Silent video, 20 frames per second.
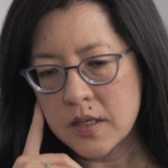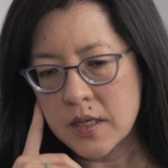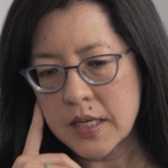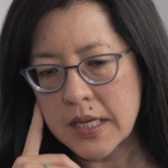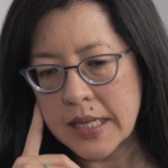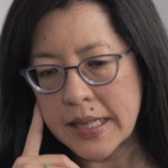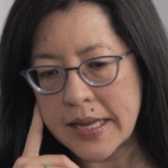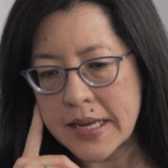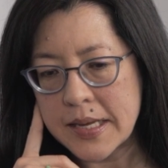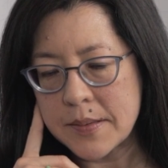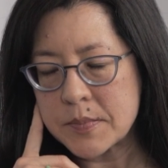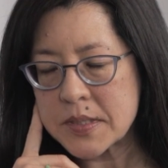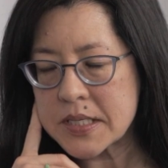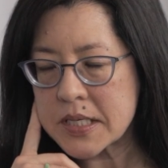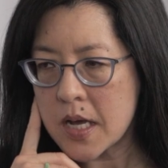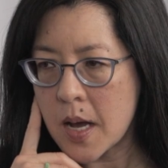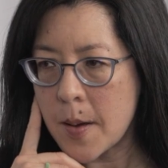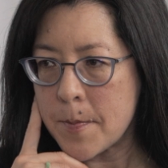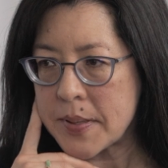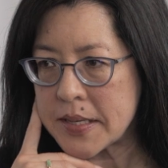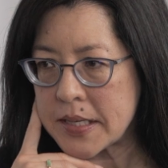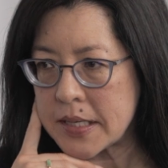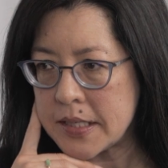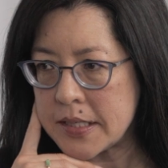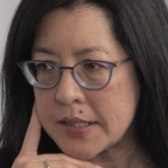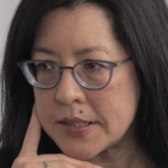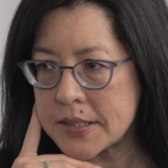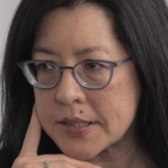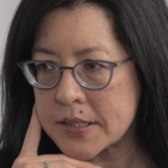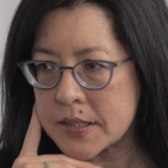claims
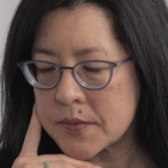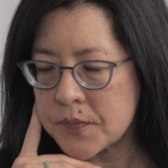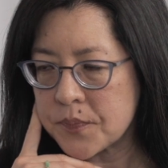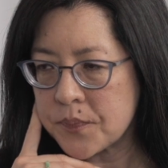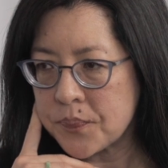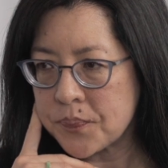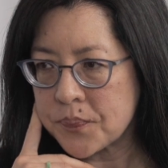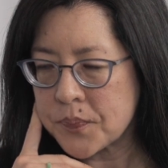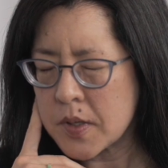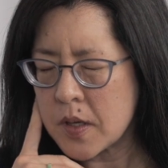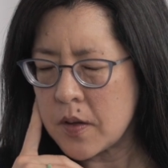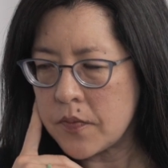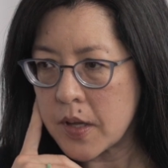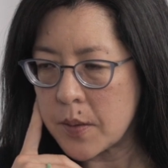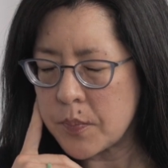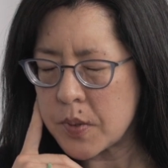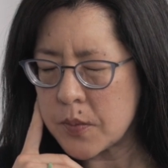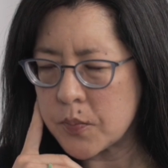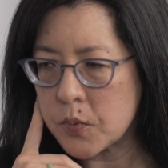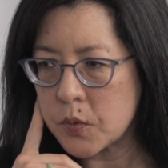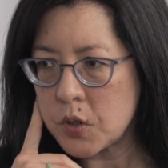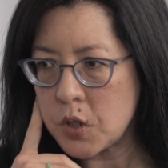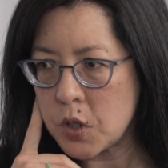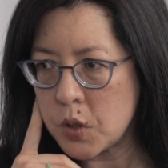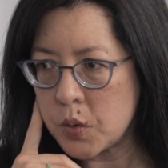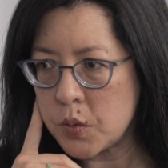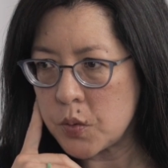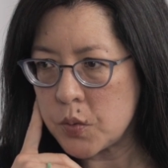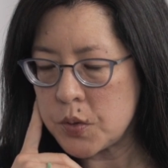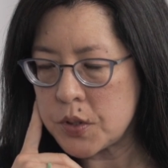companies that people
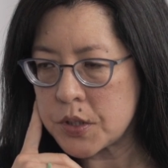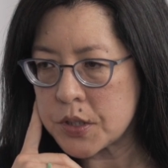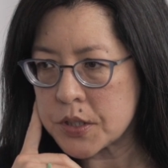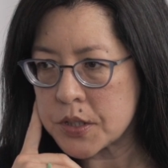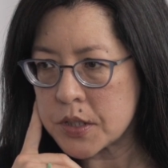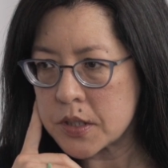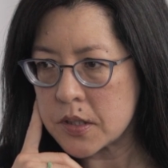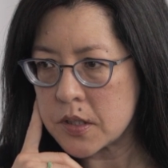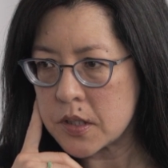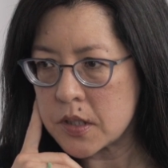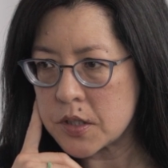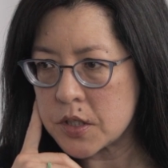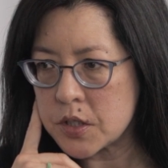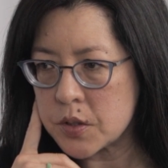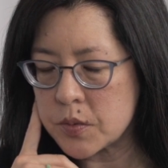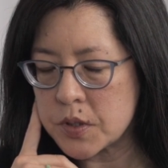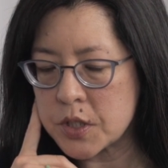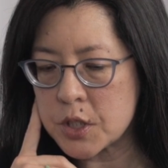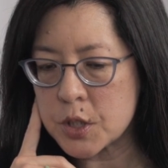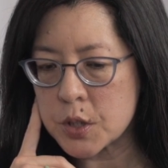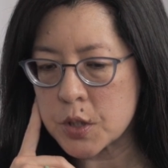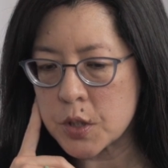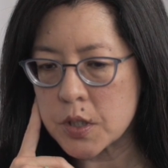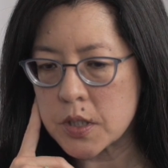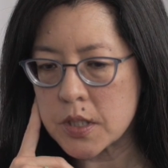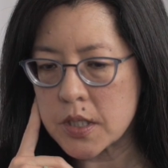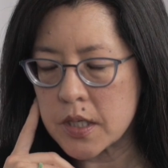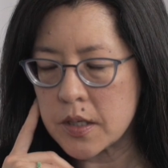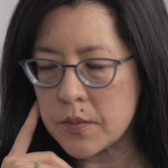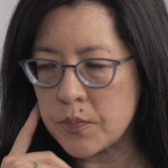use to
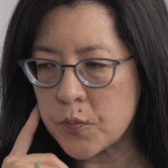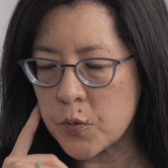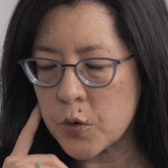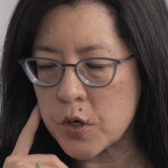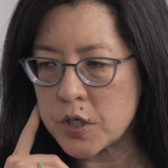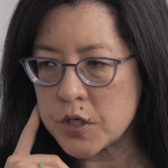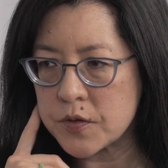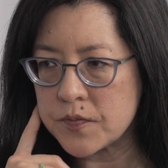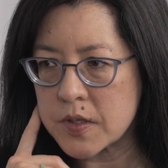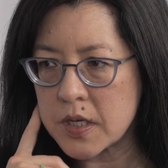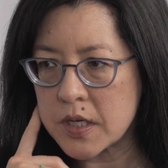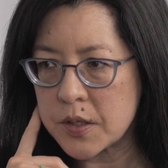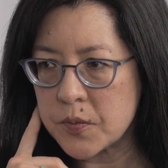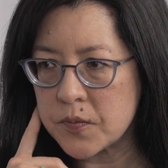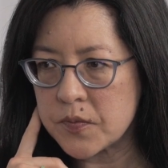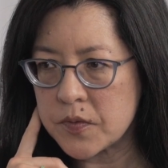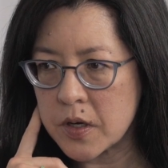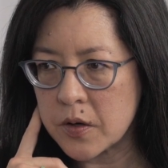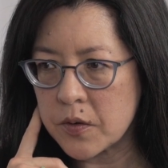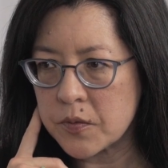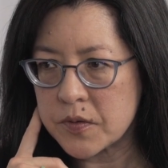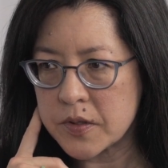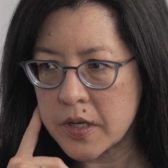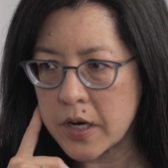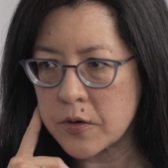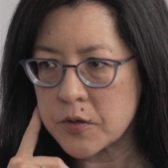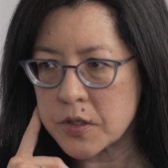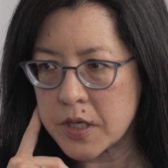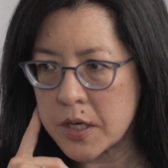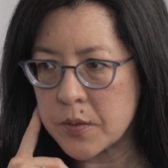assert a breach of
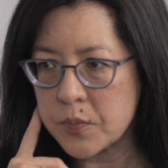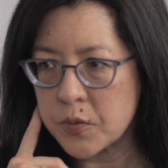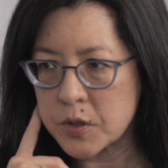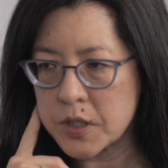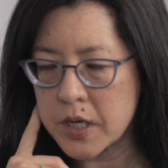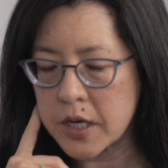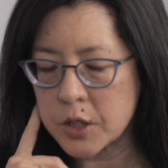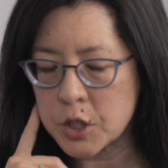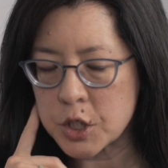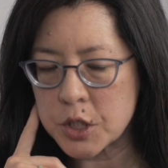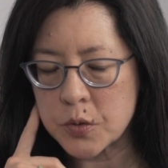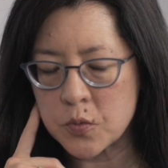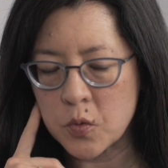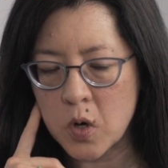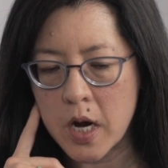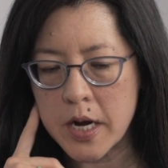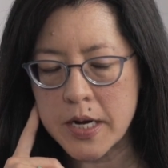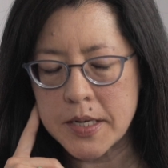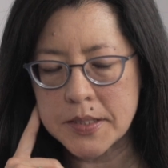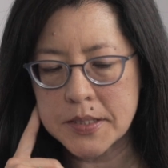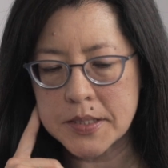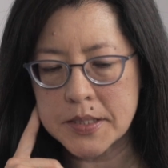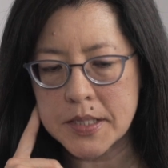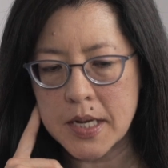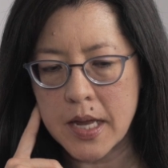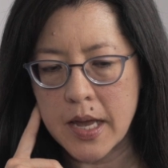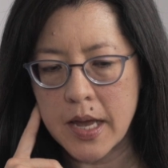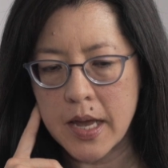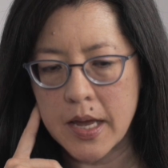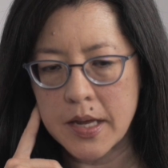their data protection rights,
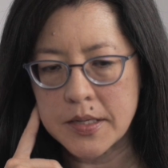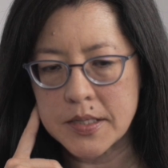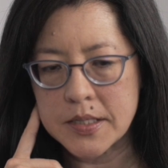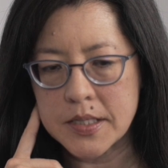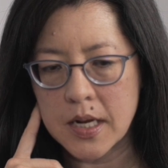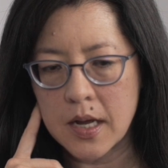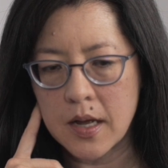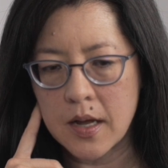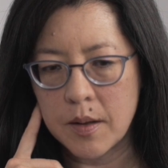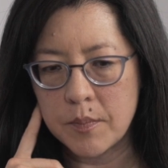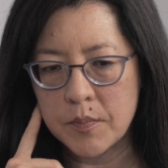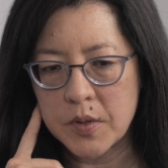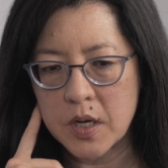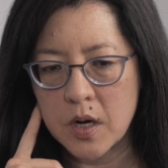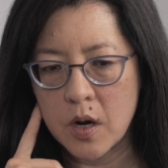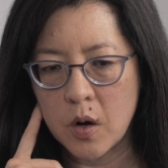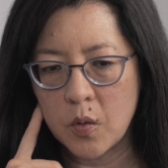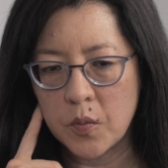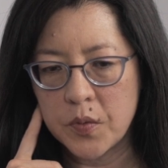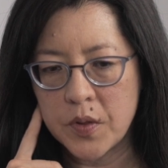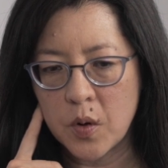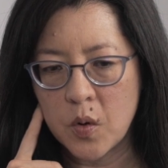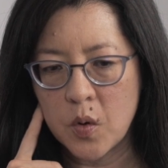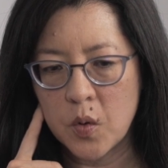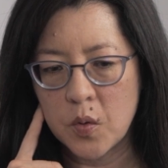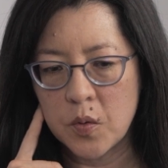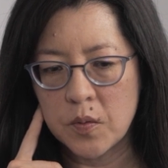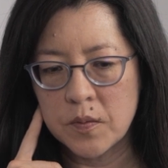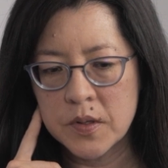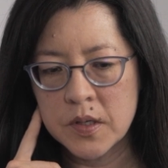and the
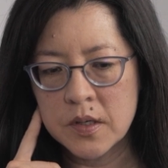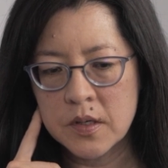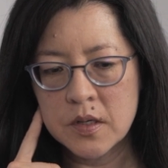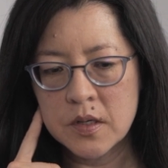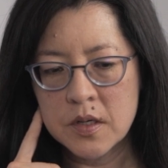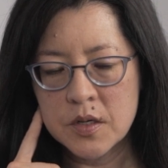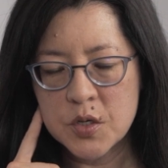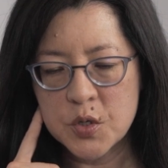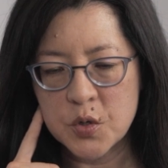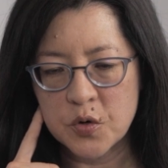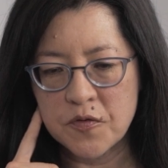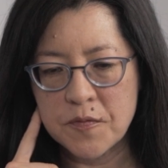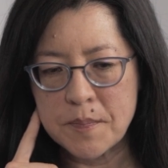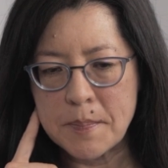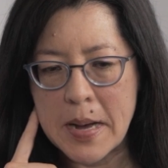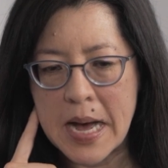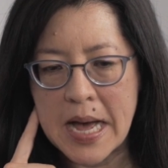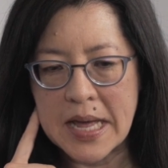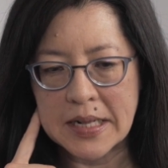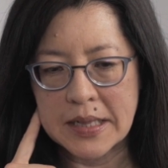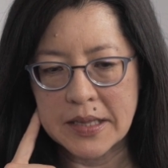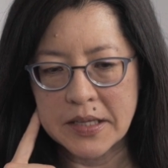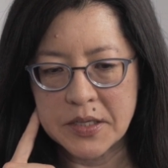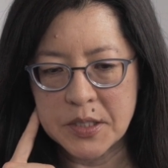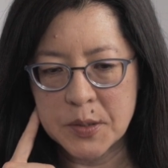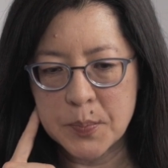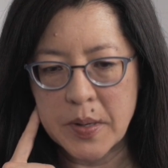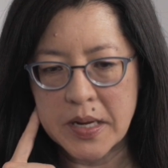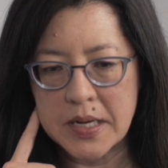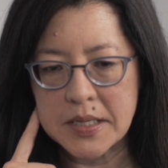whole sort of model
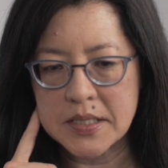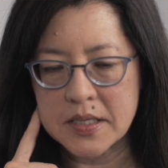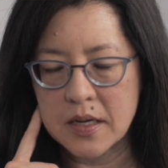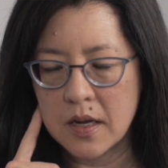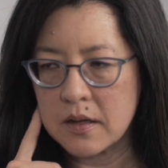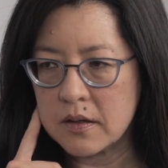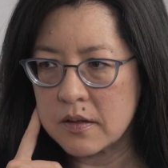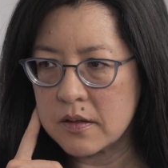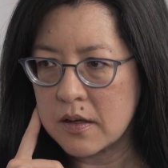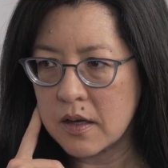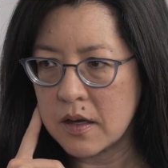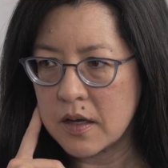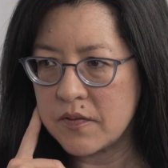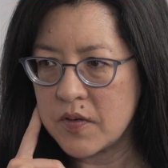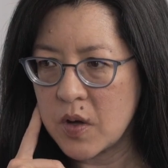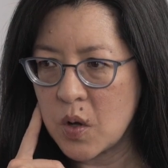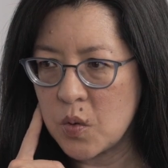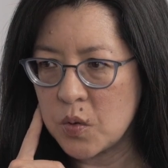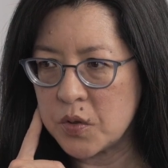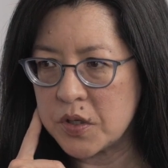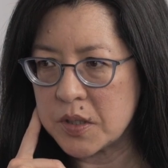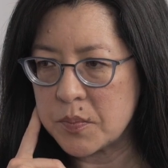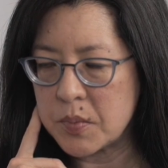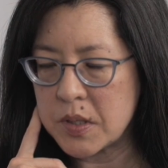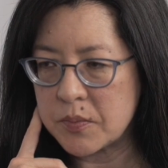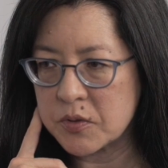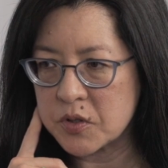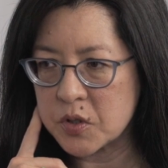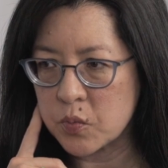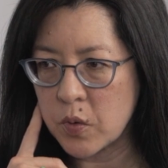is based on kind of holding
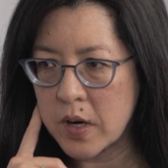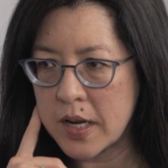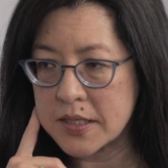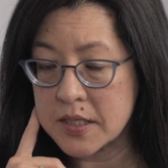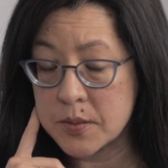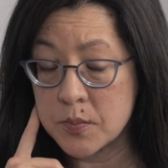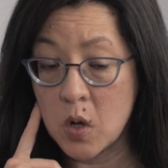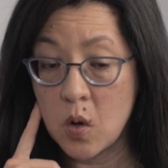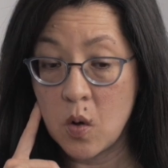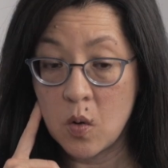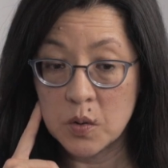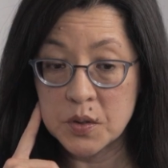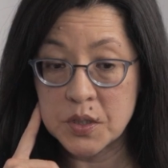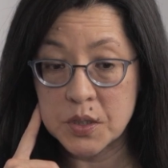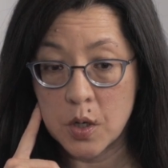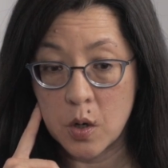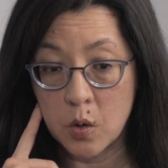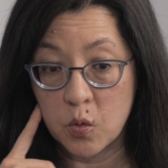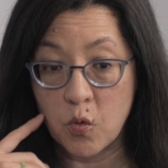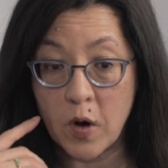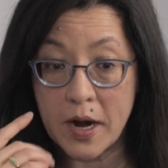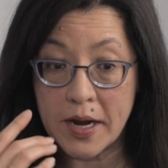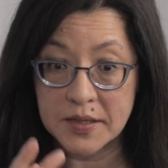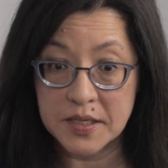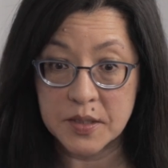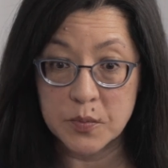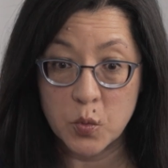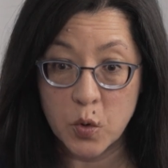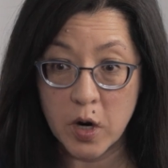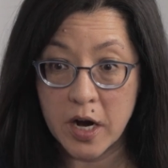people to ransom. Also
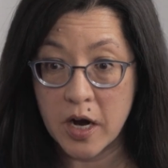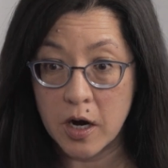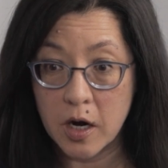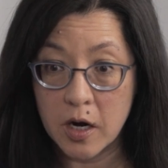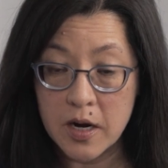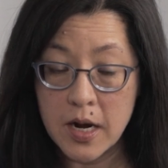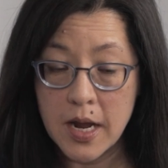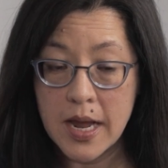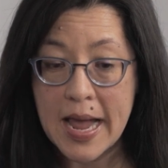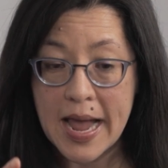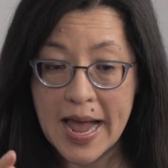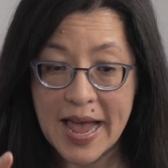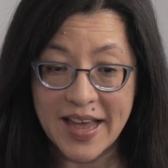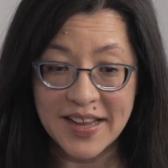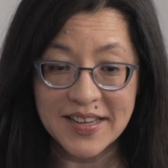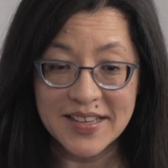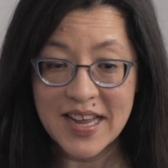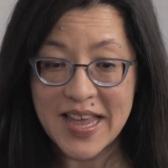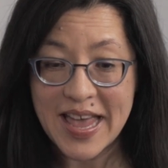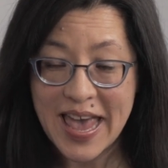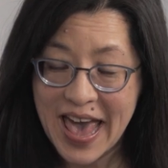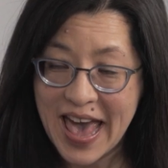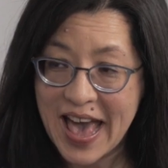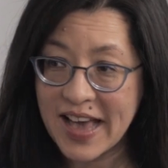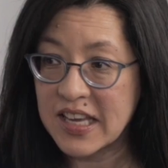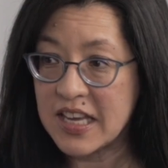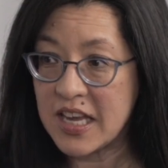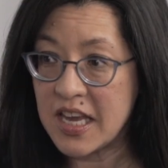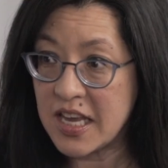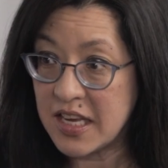ransomware and
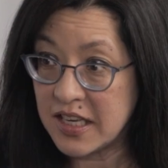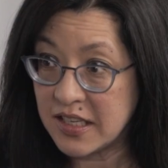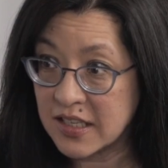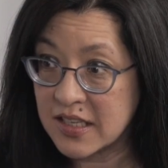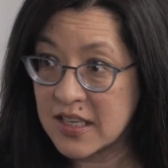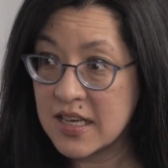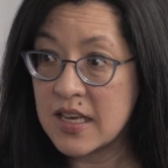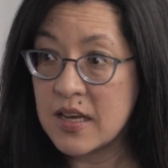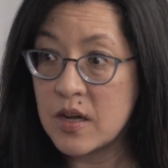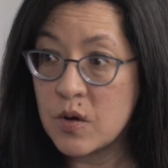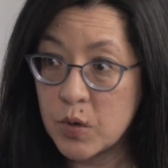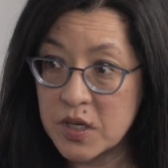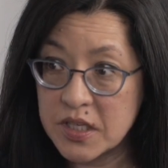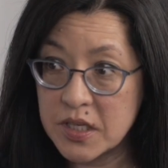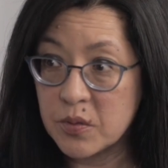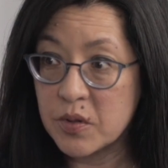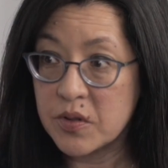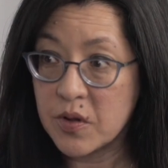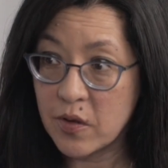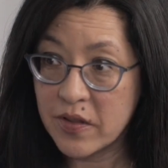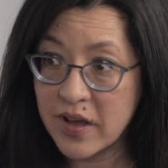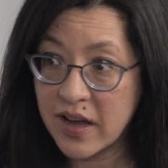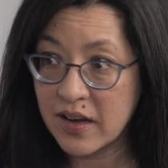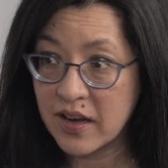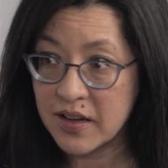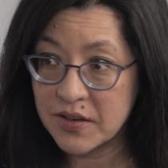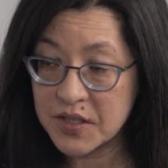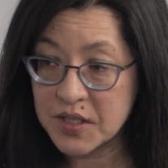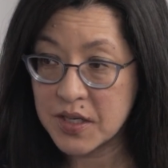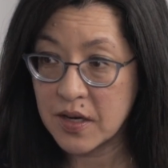hacking, we deal with all that
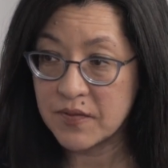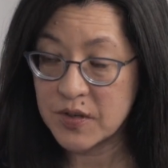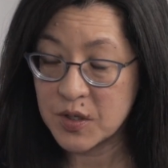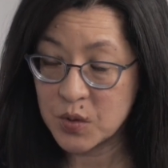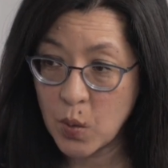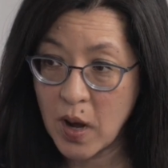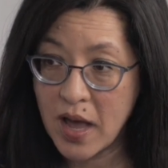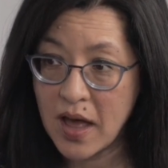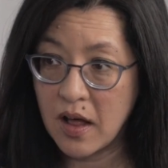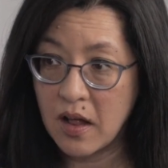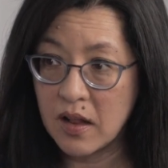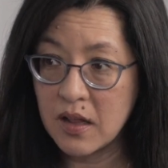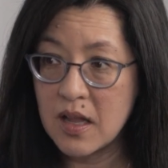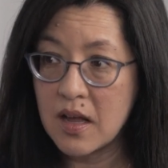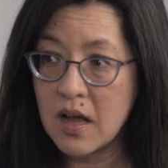kind of stuff as well.